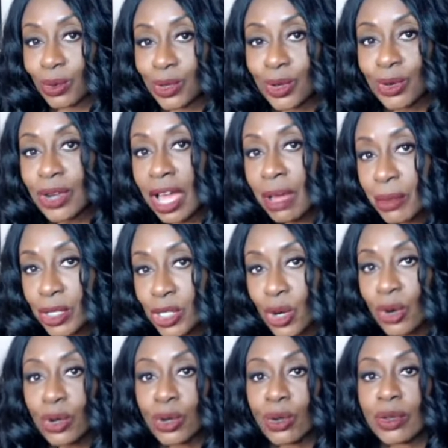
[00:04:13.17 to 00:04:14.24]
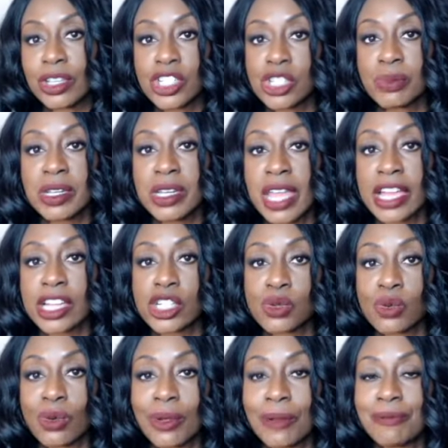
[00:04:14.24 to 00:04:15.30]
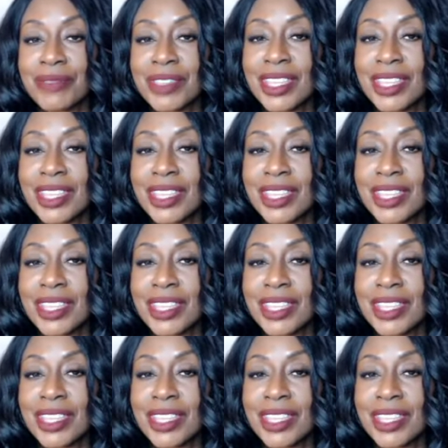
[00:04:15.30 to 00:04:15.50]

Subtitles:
You're not maternal. It should be natural.